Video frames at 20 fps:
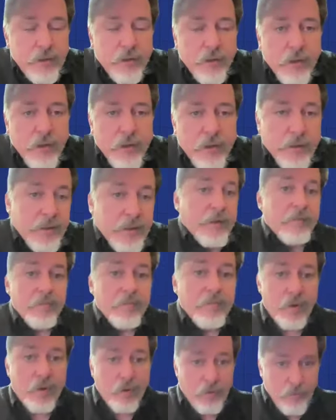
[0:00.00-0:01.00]
Again,
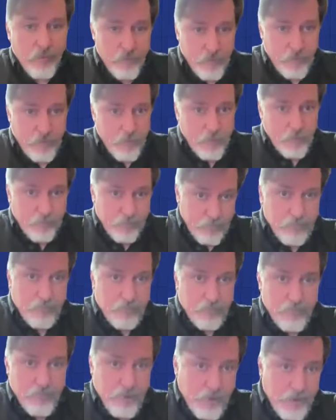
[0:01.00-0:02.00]
on
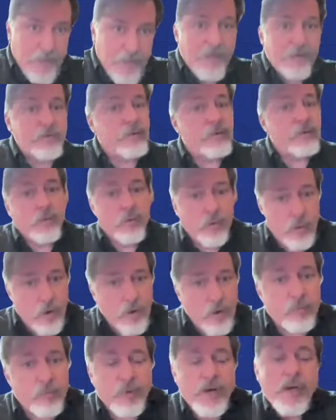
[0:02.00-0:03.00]
the cloud or
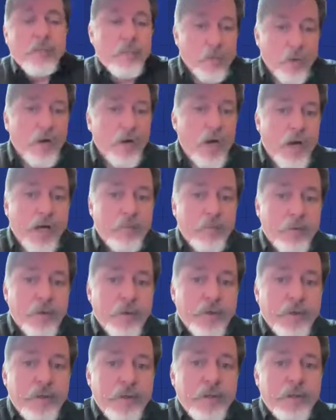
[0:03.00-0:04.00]
on-prem or a
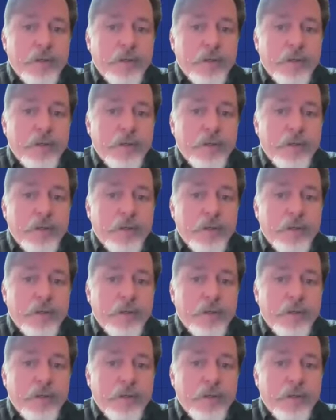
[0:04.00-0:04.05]
hybrid.